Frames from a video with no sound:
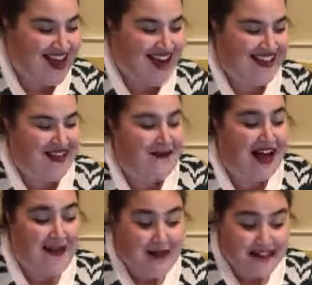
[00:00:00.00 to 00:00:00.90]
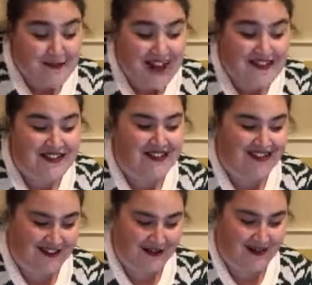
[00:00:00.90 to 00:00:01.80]
keep eye mask, patches, and
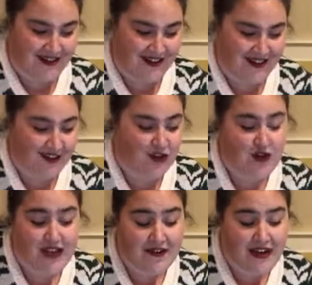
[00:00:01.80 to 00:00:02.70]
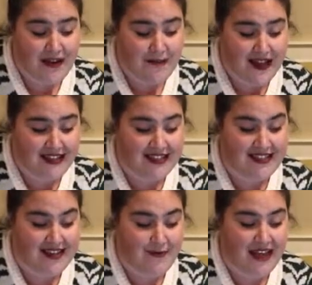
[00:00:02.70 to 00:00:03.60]
serum in hers. Julia recommends
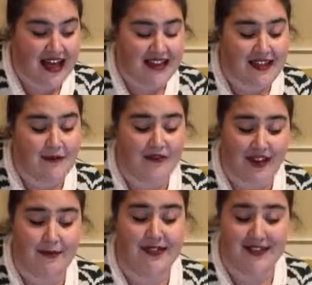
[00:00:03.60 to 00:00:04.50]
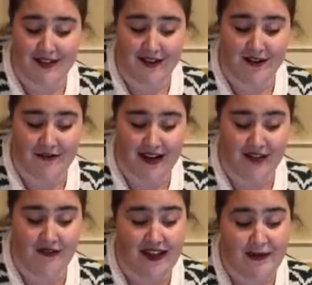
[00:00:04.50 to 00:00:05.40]
keeping anything with vitamin C in your fridge.
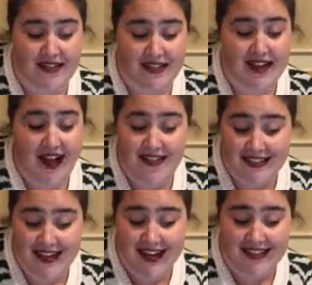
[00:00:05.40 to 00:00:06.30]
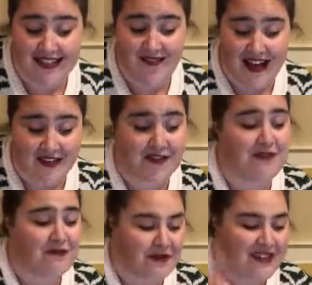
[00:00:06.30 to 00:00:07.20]
Vitamin C oxidizes faster than
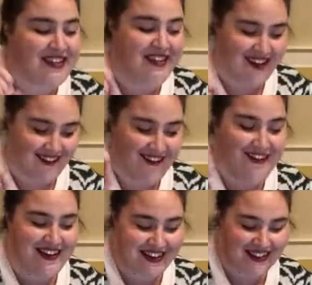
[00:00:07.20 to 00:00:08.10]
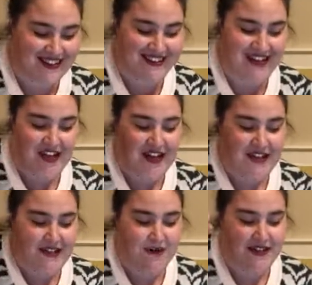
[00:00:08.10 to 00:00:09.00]
most skincare ingredients,
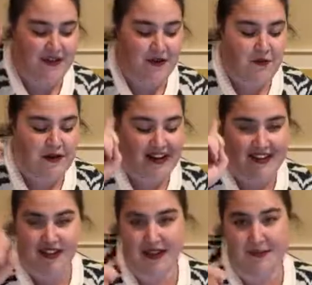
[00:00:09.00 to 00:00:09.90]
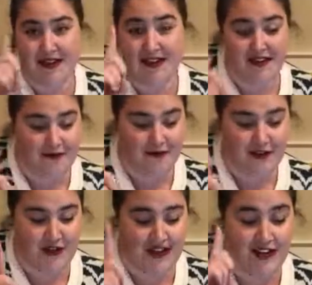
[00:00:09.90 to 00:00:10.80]
so once you open it, it should be
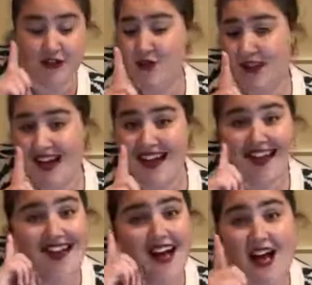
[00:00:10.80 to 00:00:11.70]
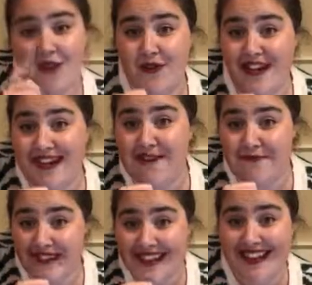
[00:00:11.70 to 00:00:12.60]
refrigerated. Julia, agreed
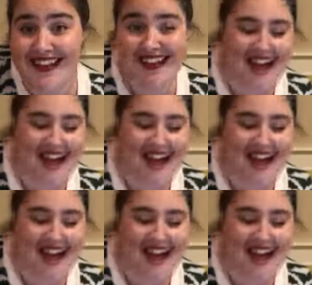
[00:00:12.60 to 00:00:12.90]
completely.